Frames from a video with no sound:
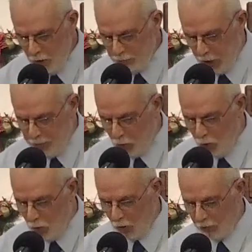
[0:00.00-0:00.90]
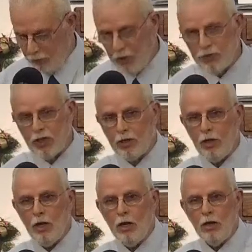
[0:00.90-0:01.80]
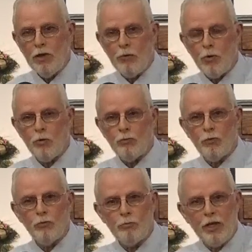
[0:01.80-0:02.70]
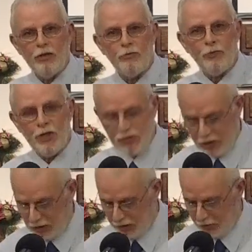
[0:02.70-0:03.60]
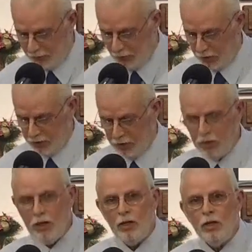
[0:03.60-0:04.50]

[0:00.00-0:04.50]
people who are physic, they were being physically afflicted